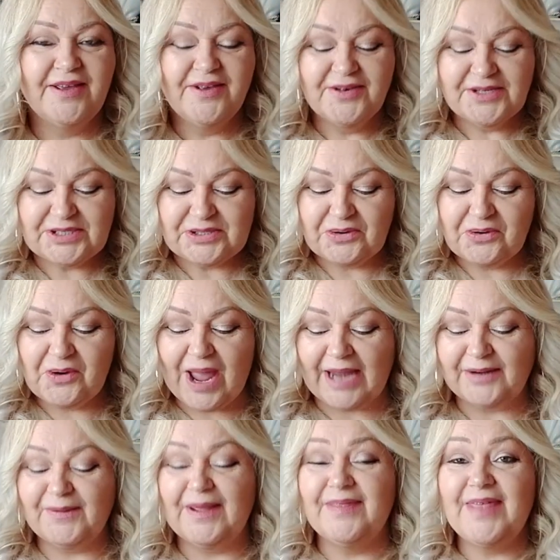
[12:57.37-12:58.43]
So
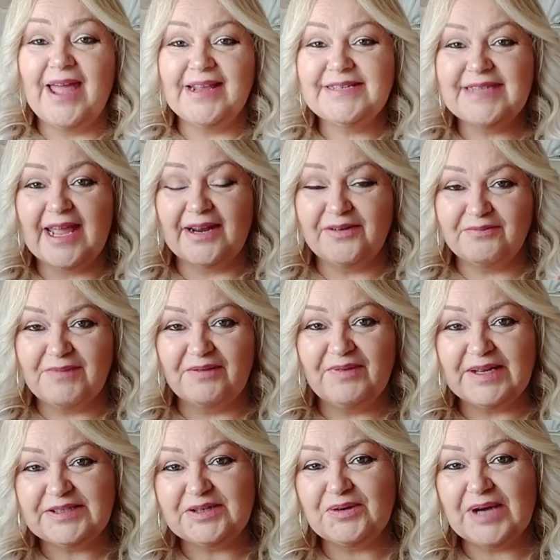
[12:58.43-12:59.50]
anyway, that is the end of my
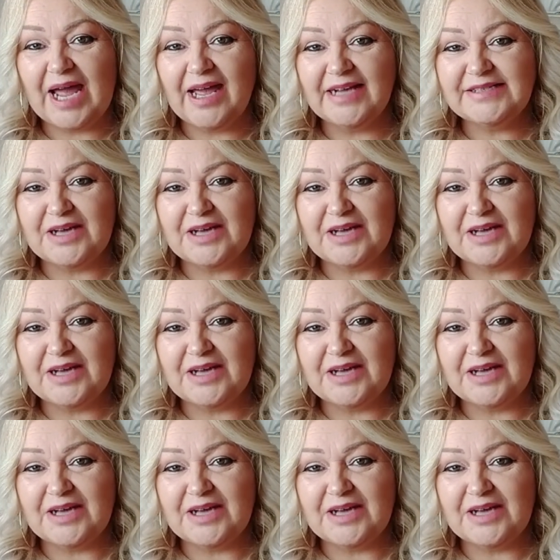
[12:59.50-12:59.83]
video, guys.